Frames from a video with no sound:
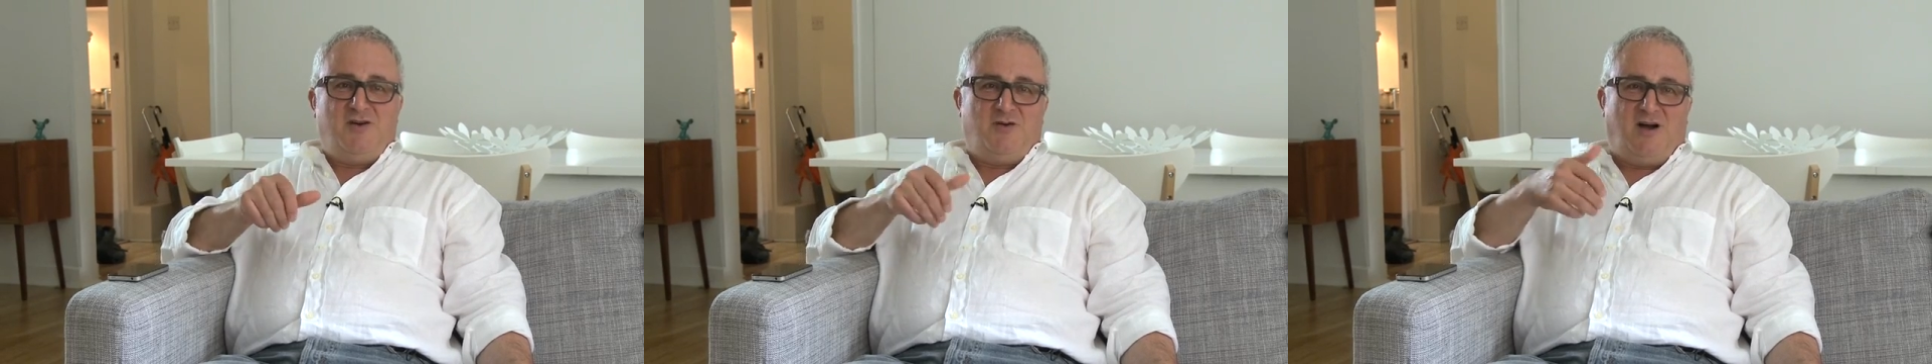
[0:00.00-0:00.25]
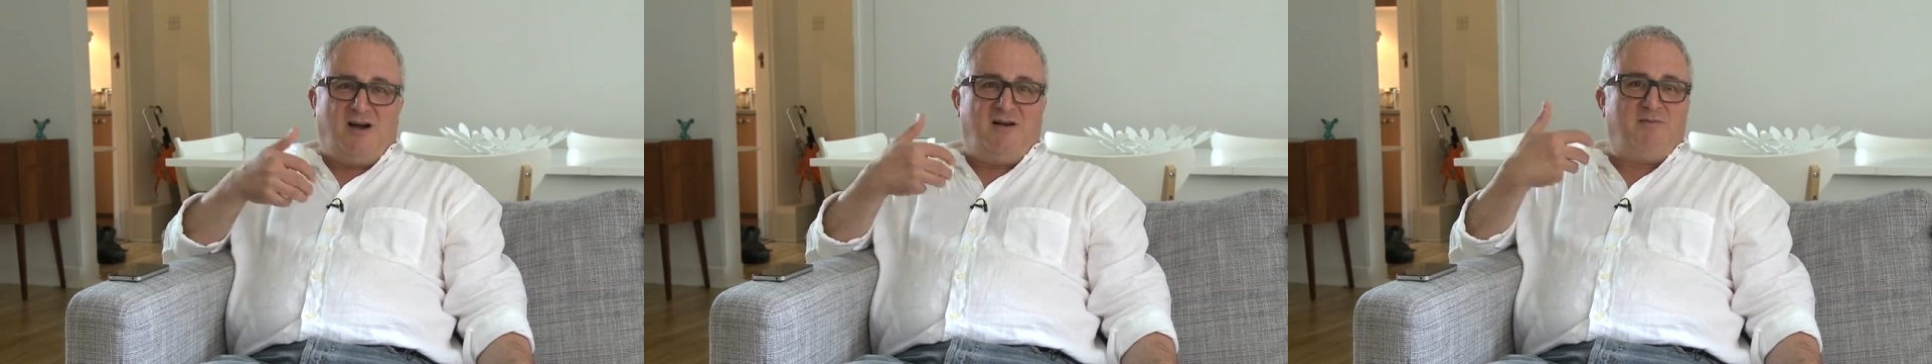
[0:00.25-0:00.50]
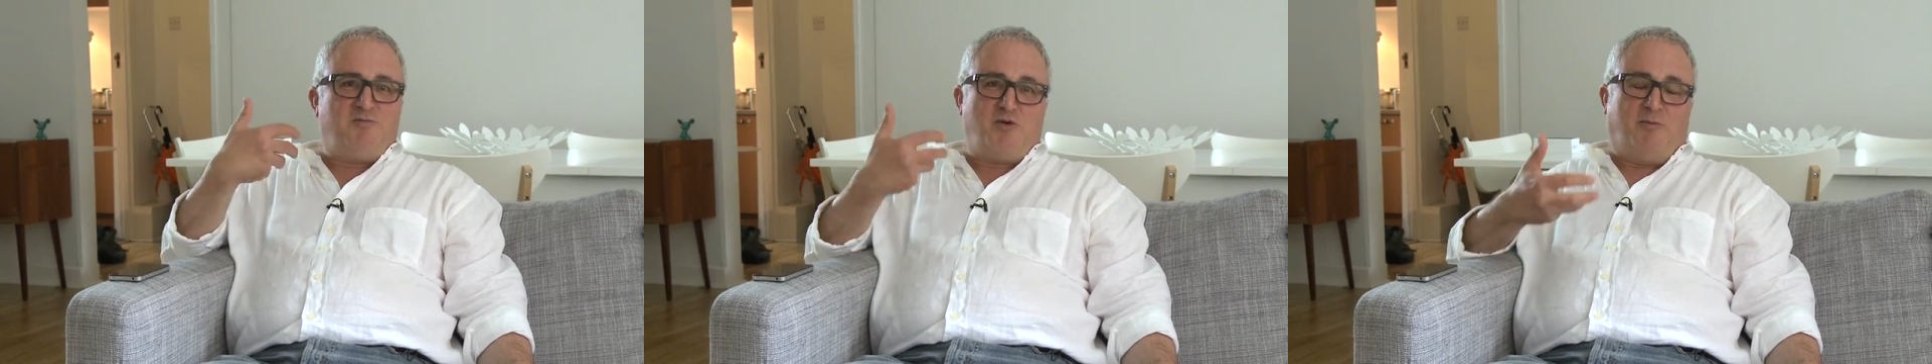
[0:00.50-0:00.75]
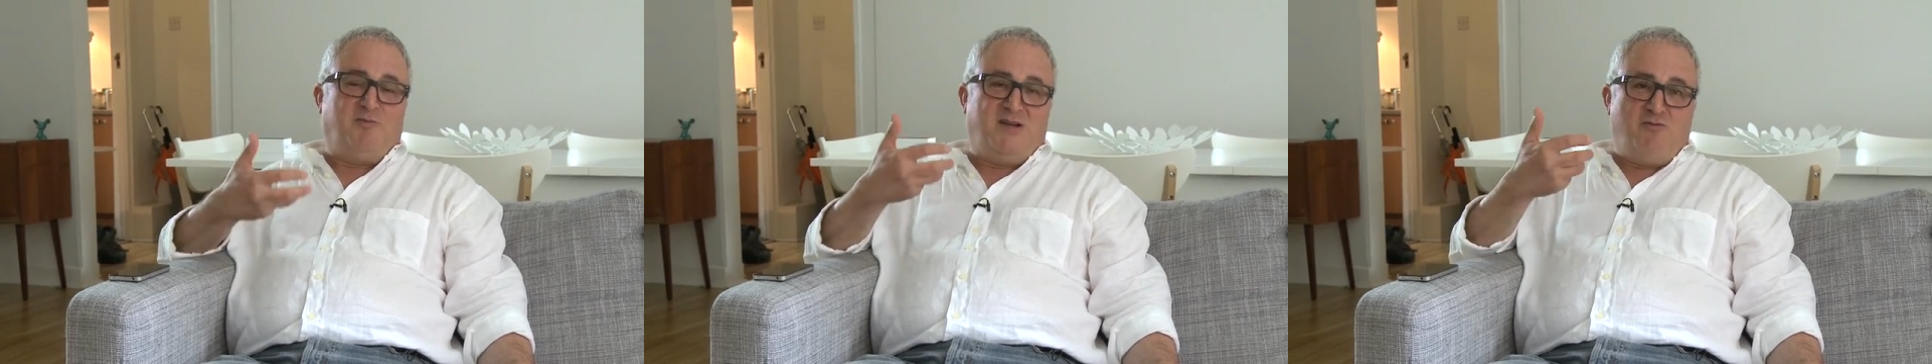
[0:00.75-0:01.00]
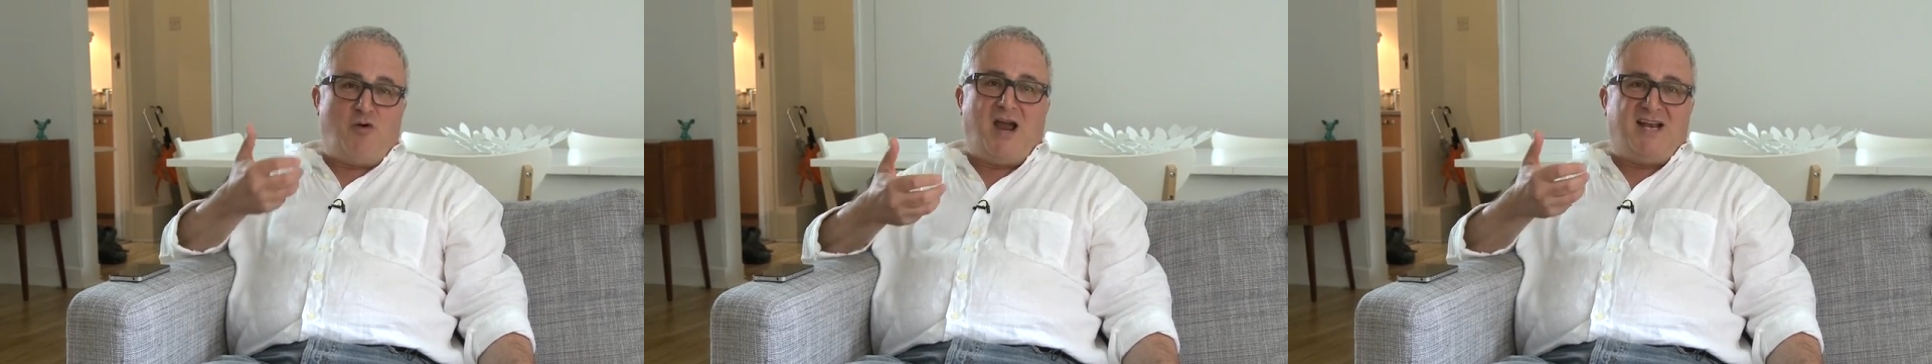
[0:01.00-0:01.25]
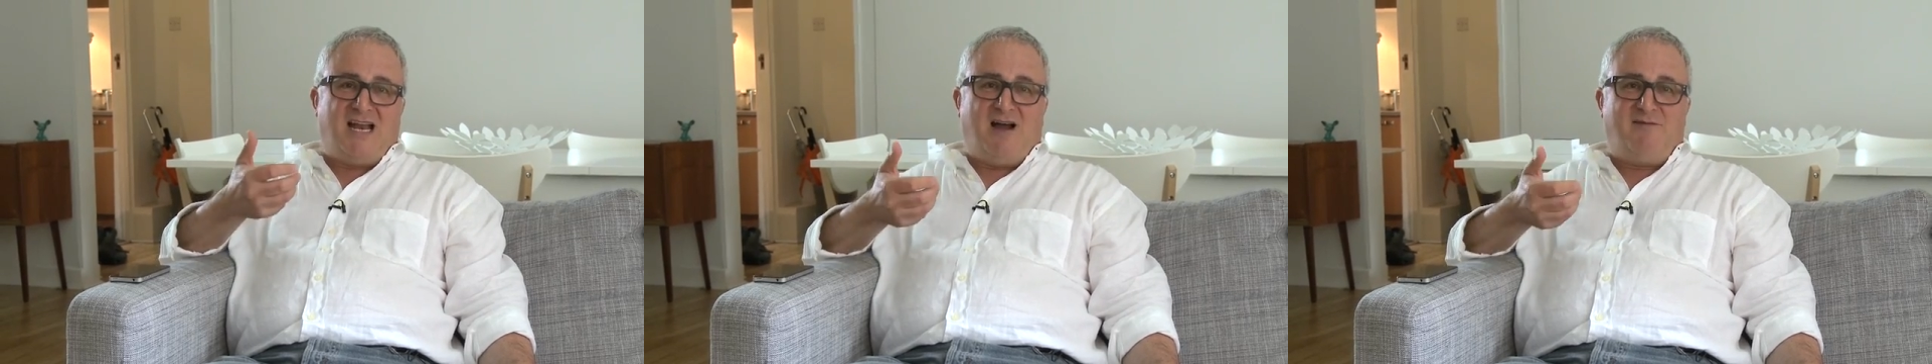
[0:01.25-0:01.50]
who are probably
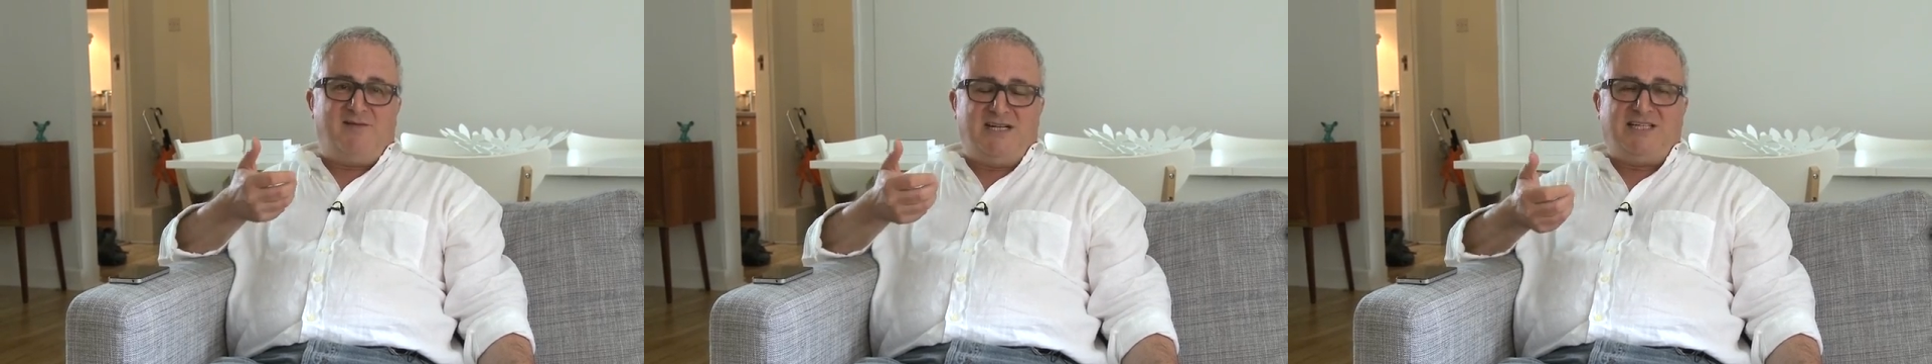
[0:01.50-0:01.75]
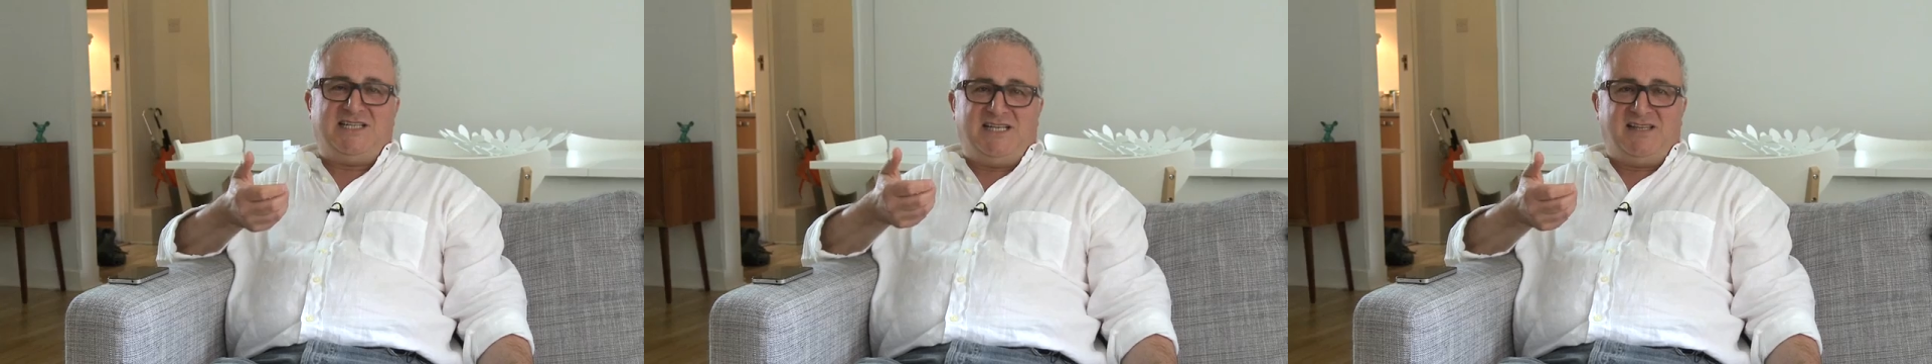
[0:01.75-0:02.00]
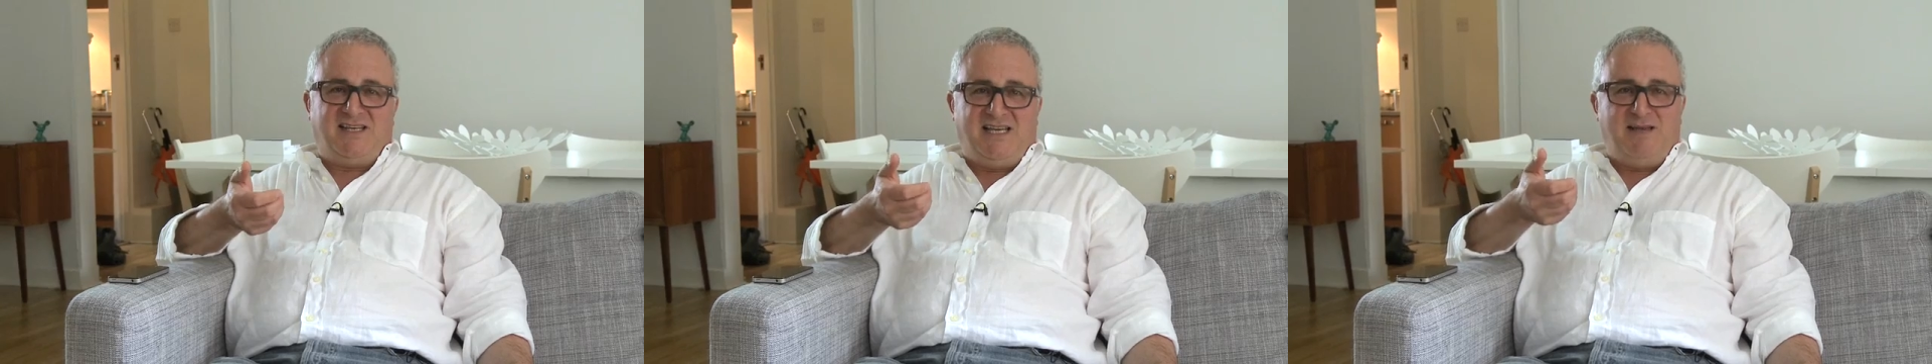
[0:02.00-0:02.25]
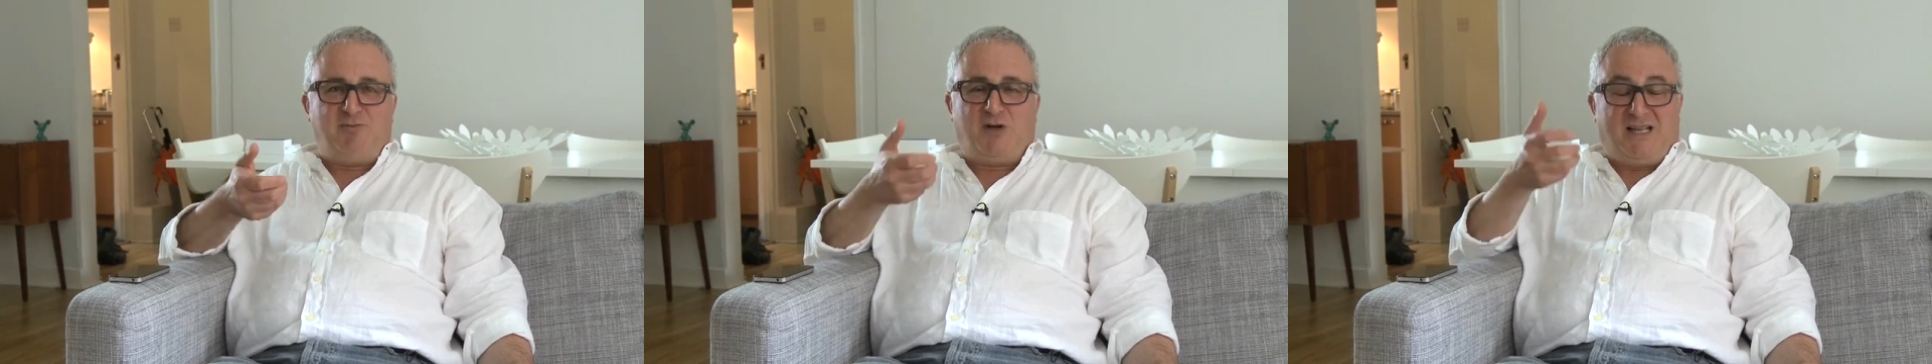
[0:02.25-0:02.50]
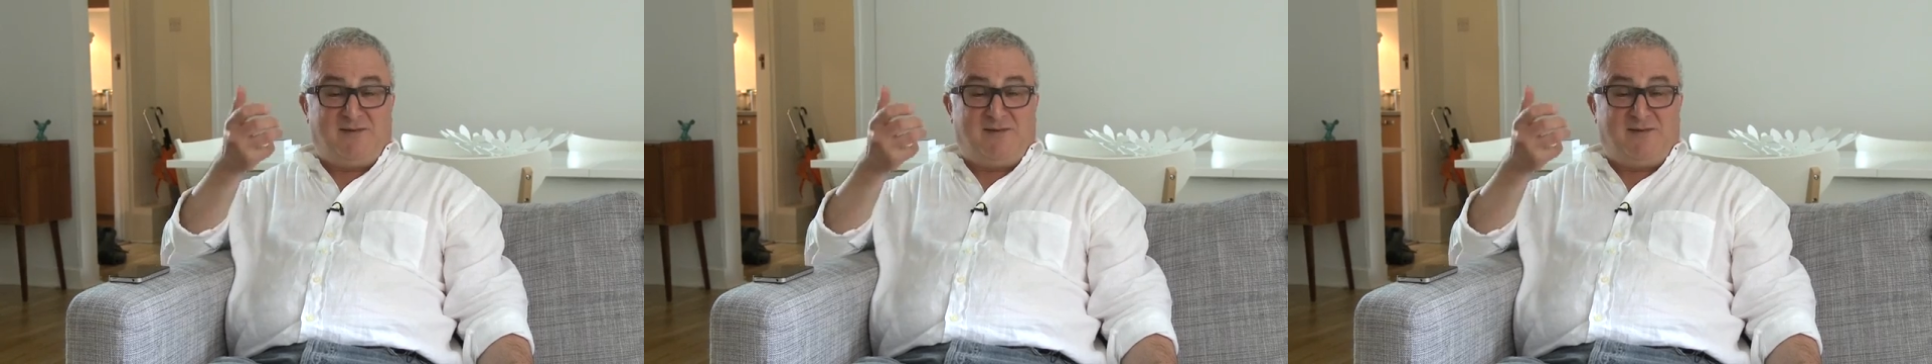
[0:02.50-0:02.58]
right now putting the